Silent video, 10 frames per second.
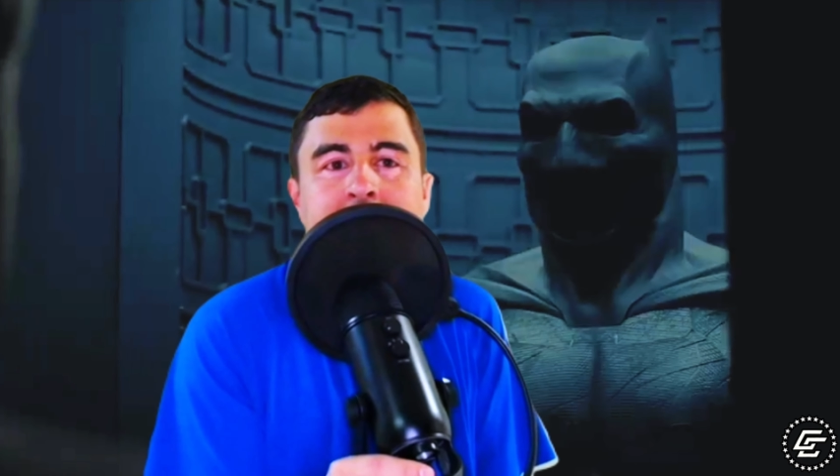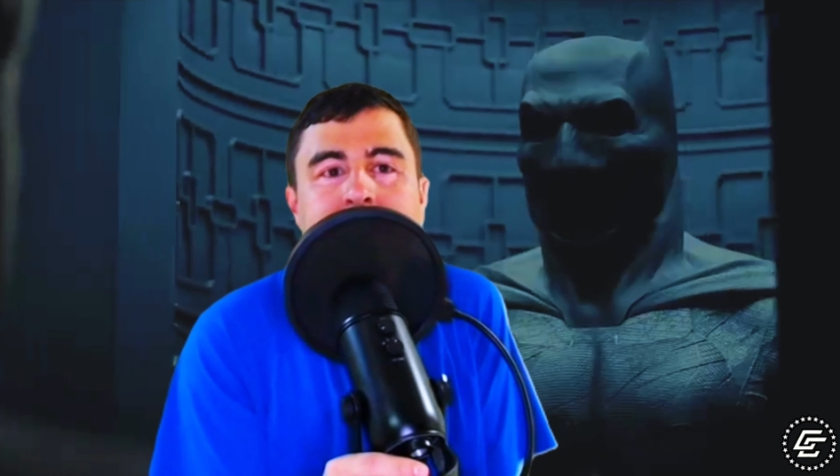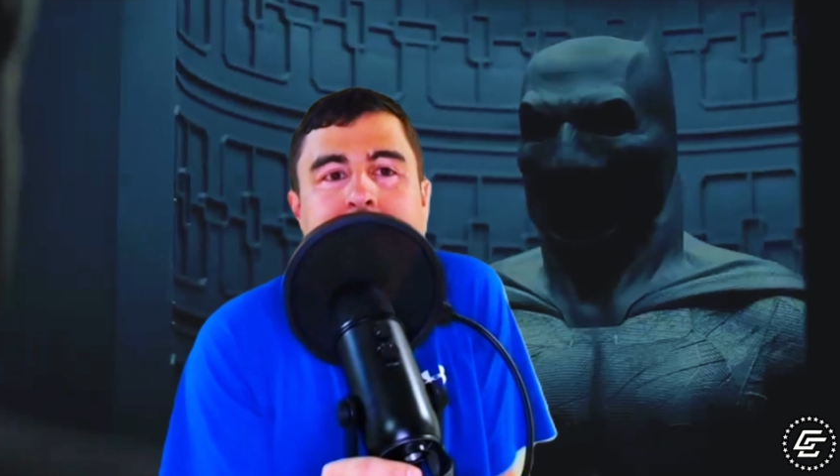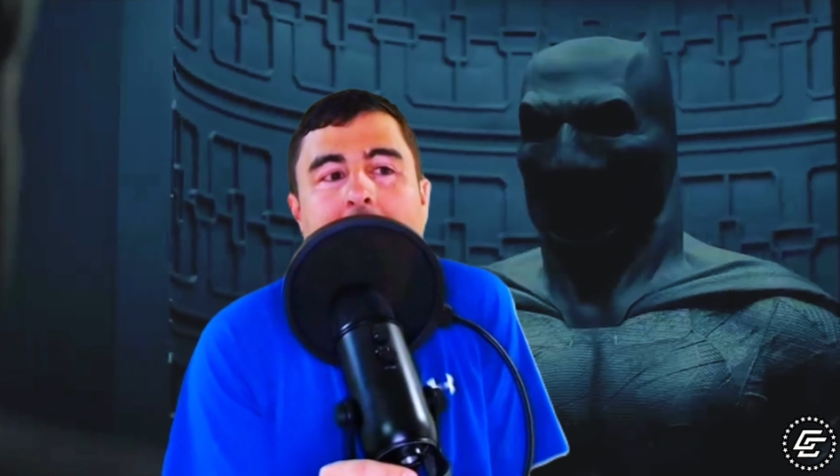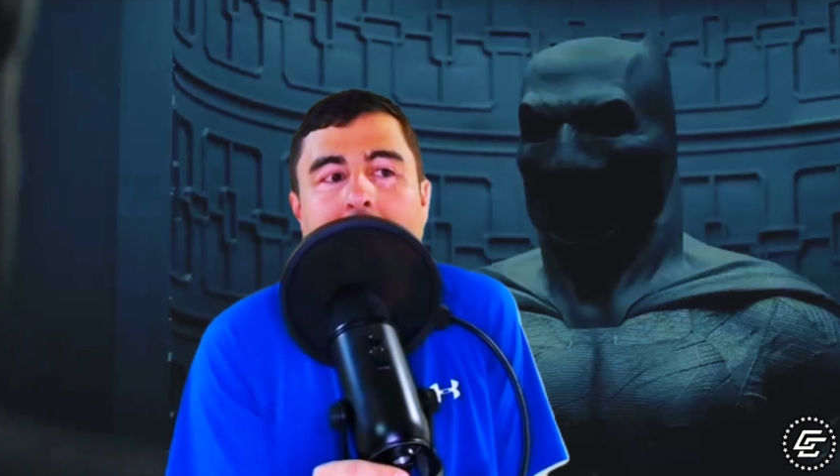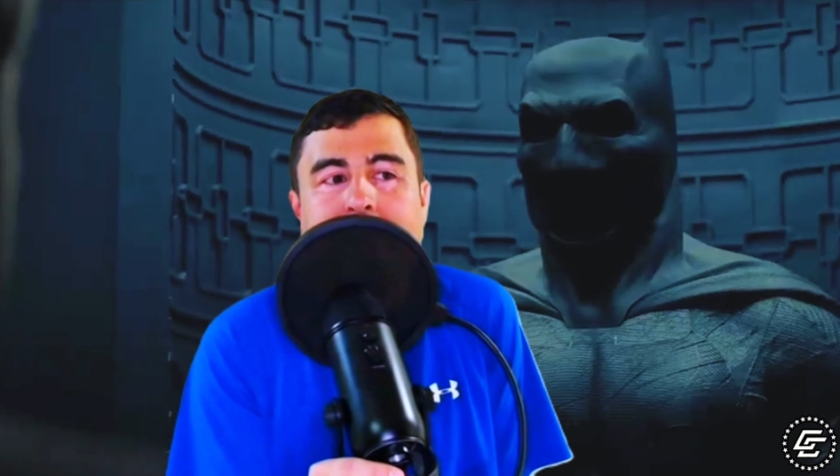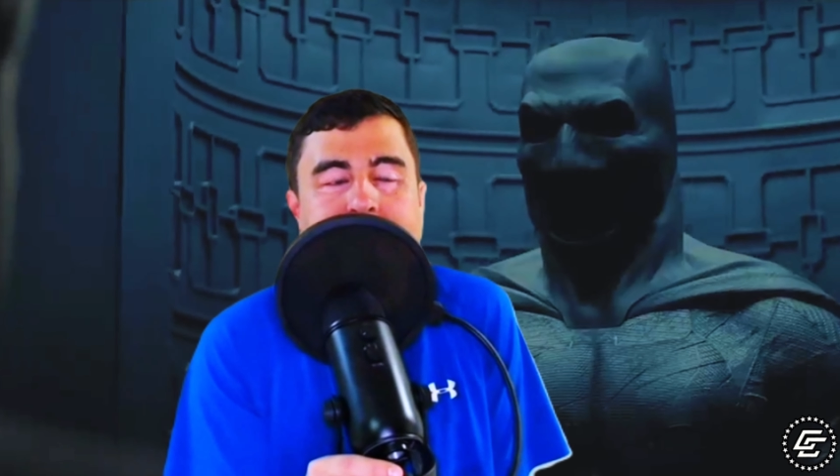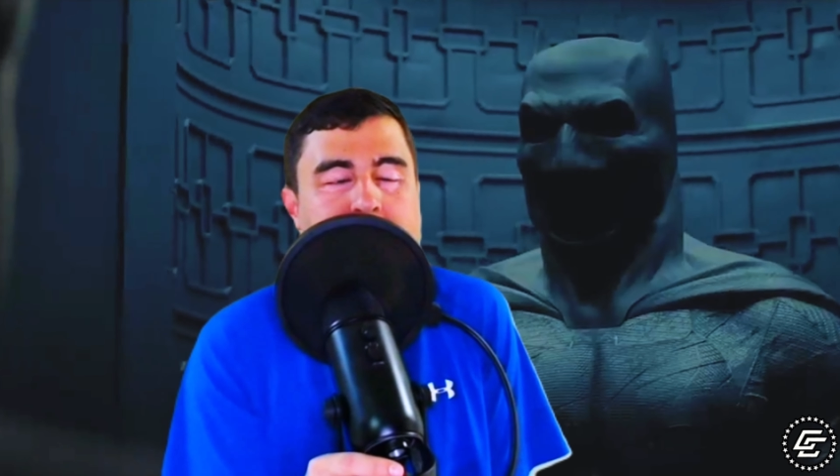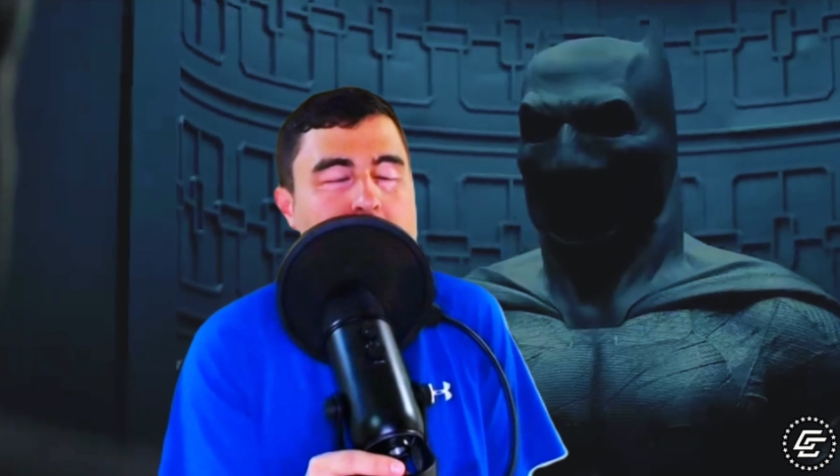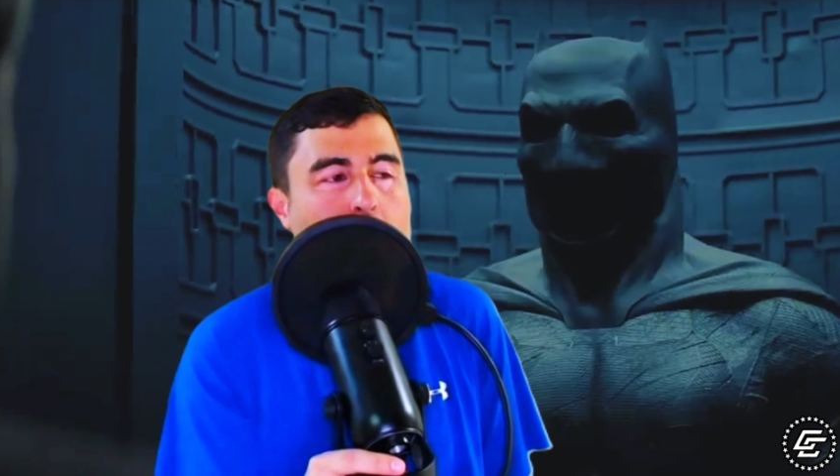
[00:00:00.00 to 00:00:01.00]
guy,
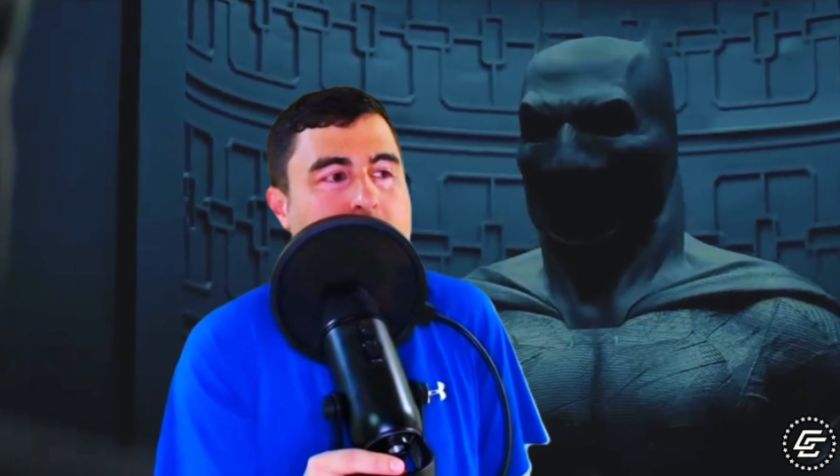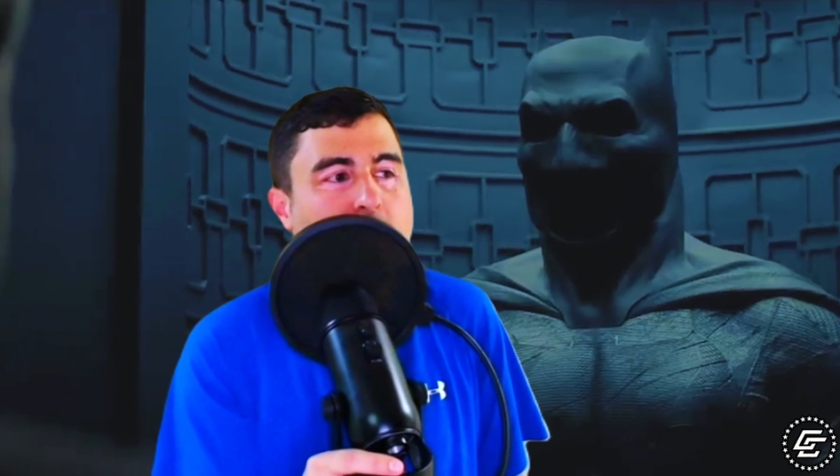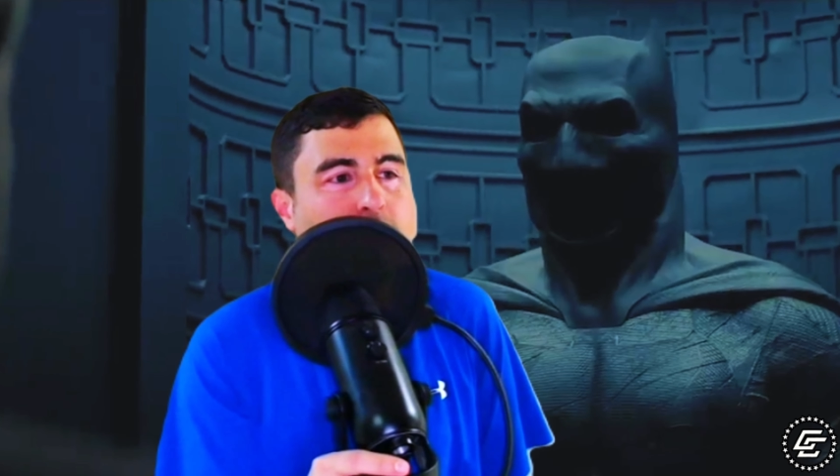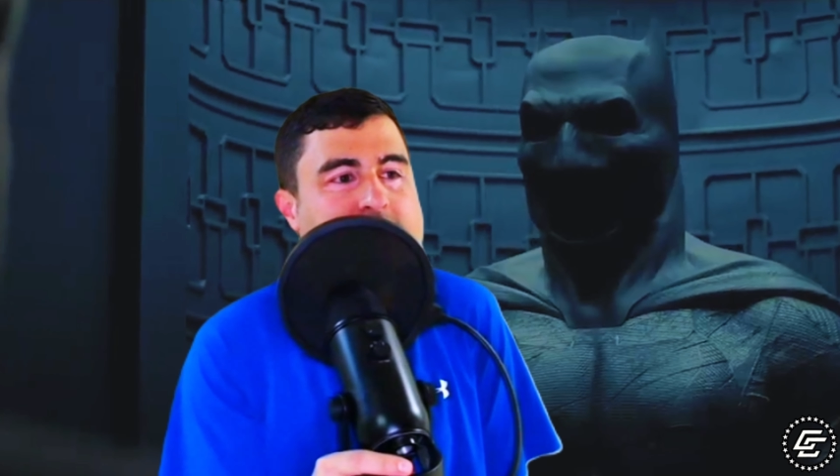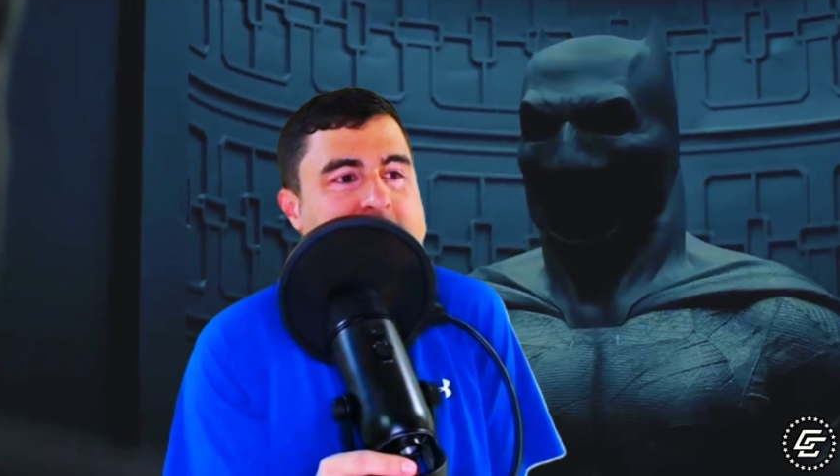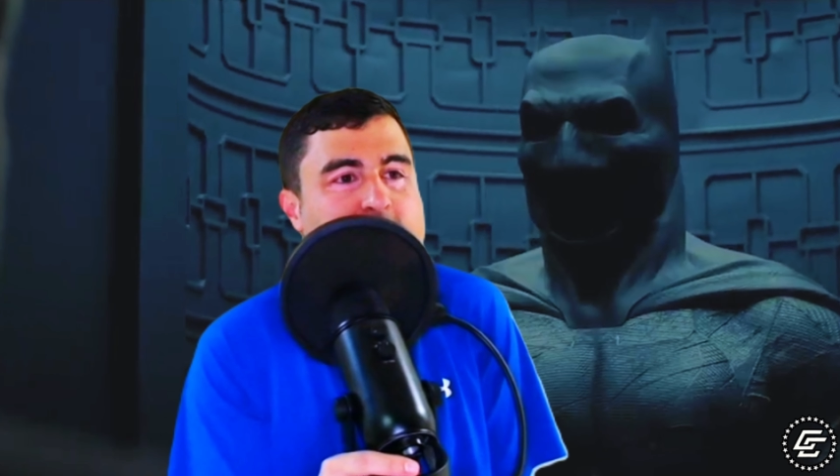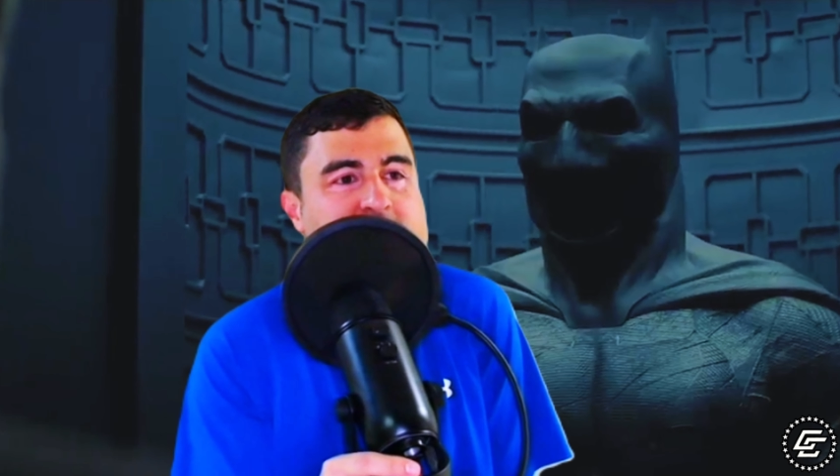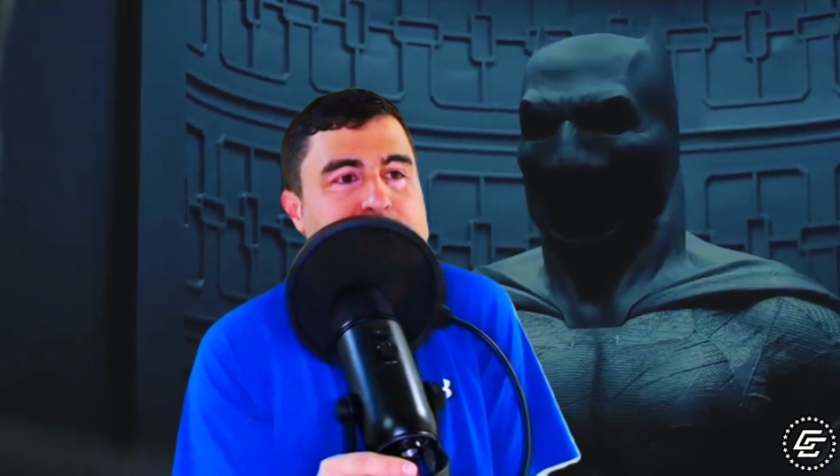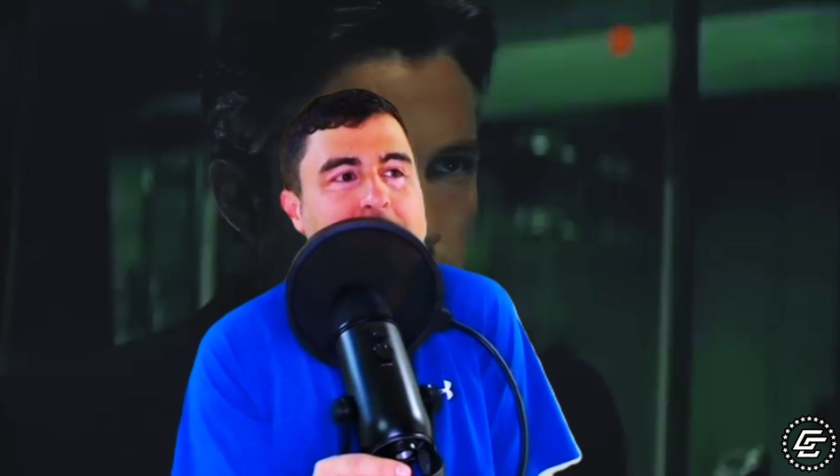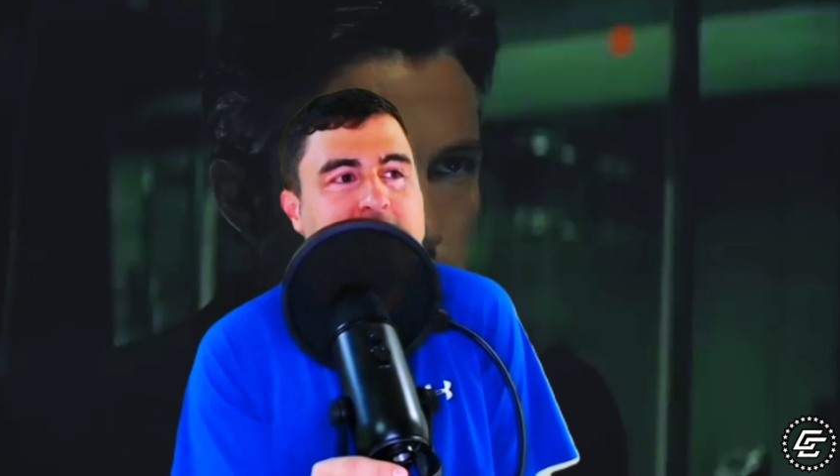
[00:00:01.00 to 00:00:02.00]
you know, and no
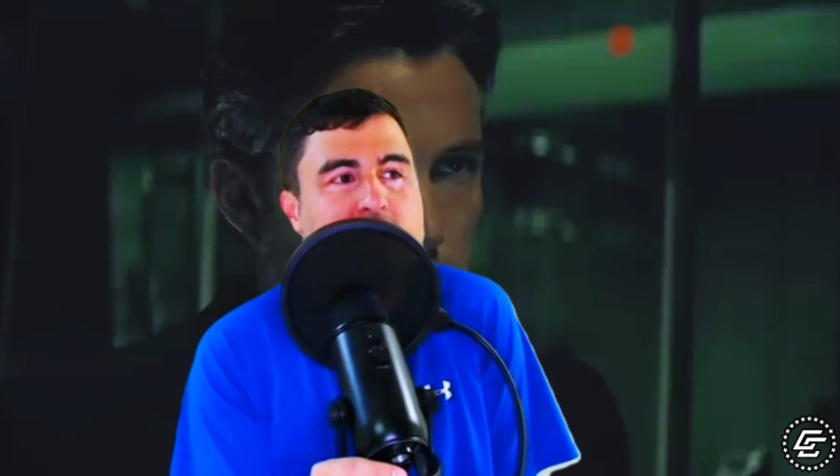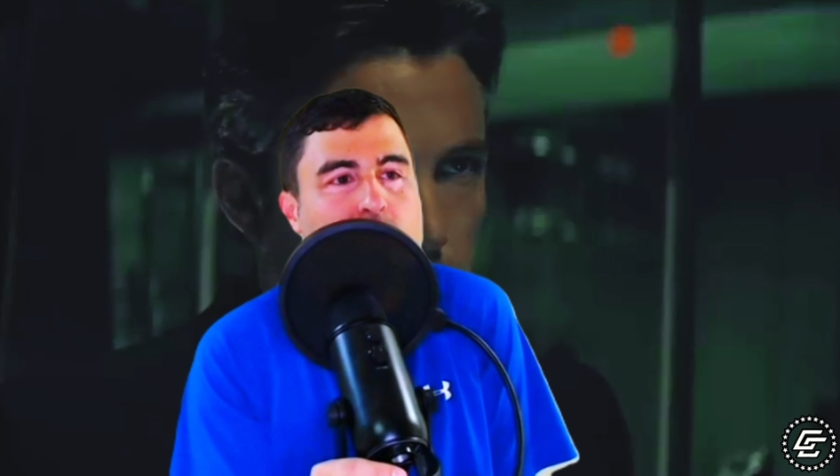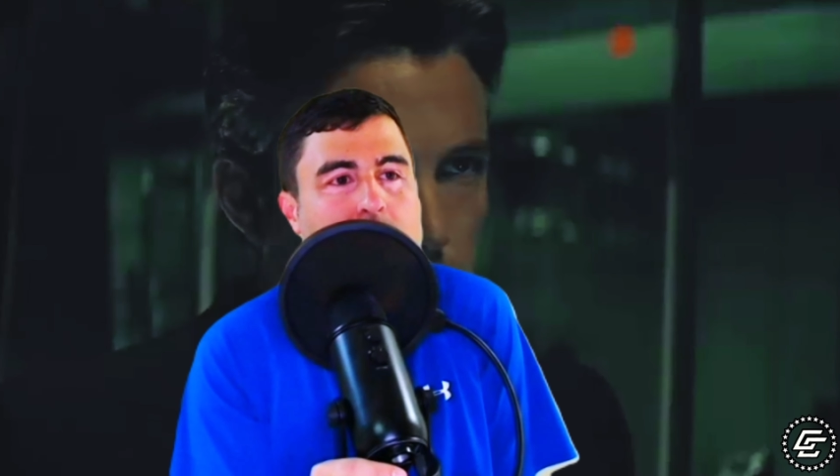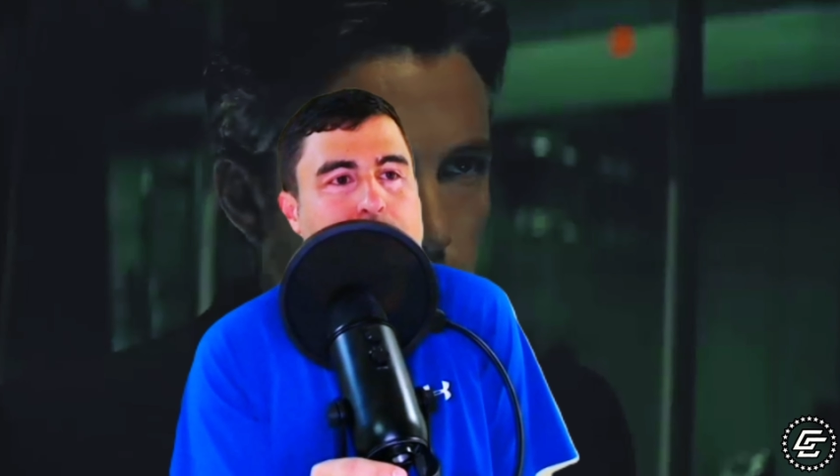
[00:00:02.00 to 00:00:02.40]
disrespect to him,